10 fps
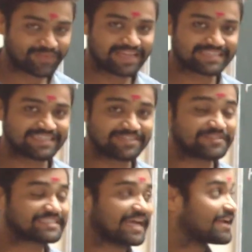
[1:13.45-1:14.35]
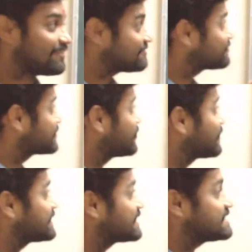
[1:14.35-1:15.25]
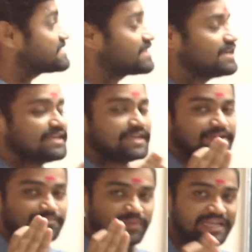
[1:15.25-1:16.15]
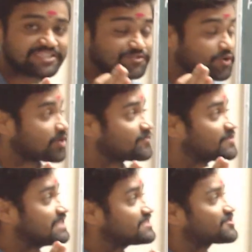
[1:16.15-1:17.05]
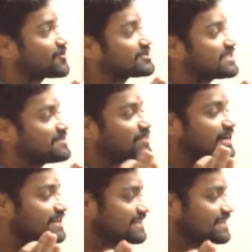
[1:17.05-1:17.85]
isn't it, which I have given, that is please solve this question by